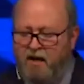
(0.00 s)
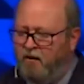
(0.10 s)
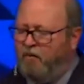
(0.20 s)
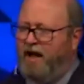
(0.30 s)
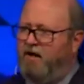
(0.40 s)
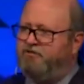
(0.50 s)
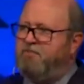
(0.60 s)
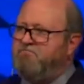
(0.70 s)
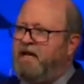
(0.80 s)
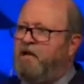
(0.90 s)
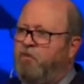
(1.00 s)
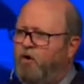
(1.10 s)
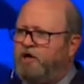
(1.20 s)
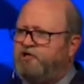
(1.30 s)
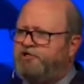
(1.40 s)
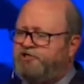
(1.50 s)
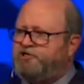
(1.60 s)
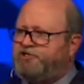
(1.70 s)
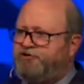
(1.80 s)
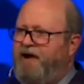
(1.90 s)
Well, the many waters
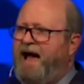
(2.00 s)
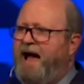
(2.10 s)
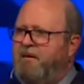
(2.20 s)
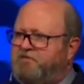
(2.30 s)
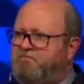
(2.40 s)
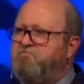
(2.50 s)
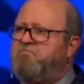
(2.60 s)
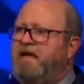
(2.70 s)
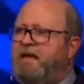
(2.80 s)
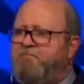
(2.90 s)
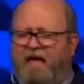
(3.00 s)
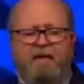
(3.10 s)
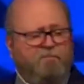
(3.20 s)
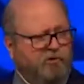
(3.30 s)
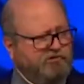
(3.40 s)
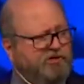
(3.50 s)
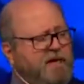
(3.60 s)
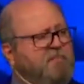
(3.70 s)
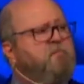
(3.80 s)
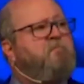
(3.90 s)
describes many peoples,
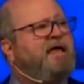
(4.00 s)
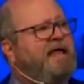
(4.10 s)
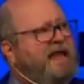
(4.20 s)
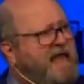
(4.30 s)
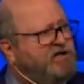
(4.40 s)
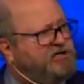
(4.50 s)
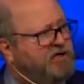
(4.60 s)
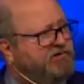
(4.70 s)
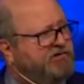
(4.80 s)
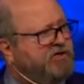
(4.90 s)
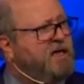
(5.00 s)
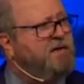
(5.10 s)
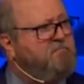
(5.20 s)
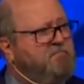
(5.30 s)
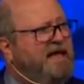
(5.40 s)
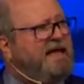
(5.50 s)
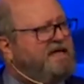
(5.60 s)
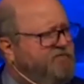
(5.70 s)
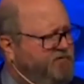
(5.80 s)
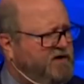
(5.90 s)
many nations, many
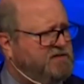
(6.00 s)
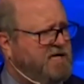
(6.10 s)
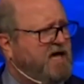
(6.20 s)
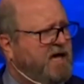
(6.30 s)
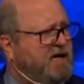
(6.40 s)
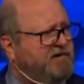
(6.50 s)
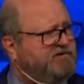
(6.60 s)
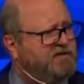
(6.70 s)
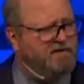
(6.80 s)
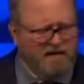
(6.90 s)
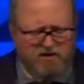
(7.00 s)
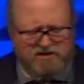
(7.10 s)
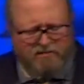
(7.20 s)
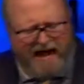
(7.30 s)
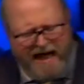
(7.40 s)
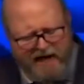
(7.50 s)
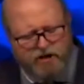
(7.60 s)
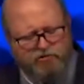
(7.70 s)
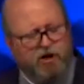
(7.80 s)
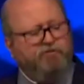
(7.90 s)
different tongues. And you say, well, now, how do
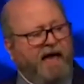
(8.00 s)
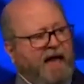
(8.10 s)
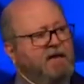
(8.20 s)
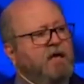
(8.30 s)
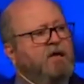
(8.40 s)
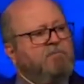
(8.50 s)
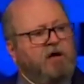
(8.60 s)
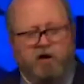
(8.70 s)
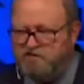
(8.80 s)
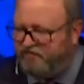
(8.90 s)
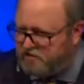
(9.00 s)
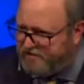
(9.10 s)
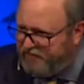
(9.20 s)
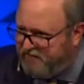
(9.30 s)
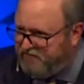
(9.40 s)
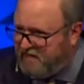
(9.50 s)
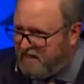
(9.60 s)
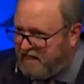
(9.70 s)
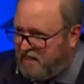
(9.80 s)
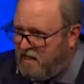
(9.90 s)
you know that? Because verse
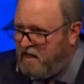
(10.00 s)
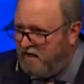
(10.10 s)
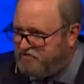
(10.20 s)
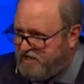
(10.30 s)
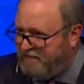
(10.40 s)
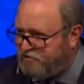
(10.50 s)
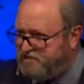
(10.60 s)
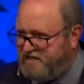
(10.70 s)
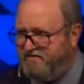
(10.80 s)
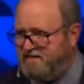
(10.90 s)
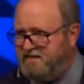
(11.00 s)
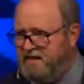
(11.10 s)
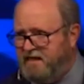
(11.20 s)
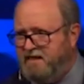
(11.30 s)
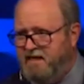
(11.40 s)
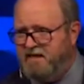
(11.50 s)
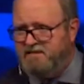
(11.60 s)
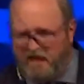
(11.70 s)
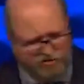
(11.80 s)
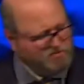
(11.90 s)
15 of chapter 17
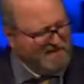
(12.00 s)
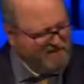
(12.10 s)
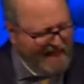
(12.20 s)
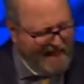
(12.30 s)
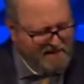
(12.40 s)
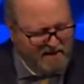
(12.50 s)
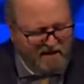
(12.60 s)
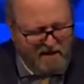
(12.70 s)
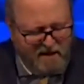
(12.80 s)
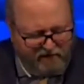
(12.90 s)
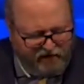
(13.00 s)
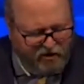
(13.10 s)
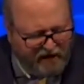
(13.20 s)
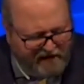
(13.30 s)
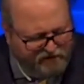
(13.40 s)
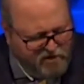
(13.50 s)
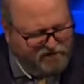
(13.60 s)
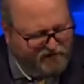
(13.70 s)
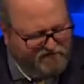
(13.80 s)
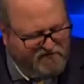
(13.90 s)
tells me that. If you look at verse
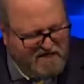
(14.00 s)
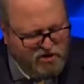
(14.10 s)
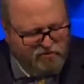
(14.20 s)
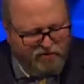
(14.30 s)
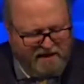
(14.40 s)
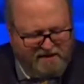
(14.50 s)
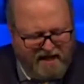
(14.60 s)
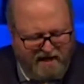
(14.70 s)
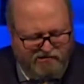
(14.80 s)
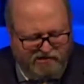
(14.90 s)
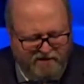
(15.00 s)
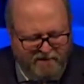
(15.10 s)
15, you read this.